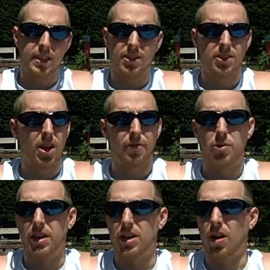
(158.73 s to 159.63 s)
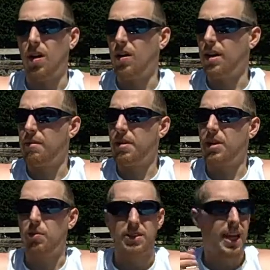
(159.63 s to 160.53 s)
It's a tough one to call. I'm going to
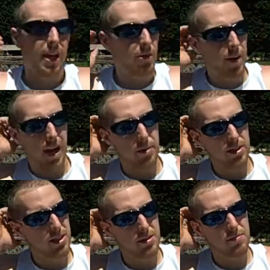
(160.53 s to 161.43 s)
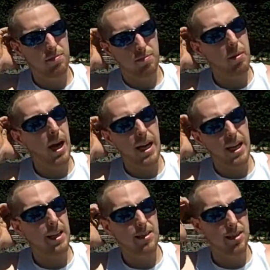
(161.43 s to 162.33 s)
go with Daniel Roberts
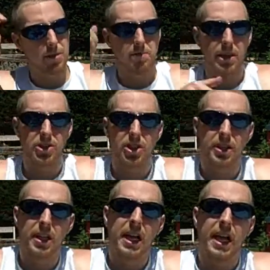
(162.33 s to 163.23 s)
by submission.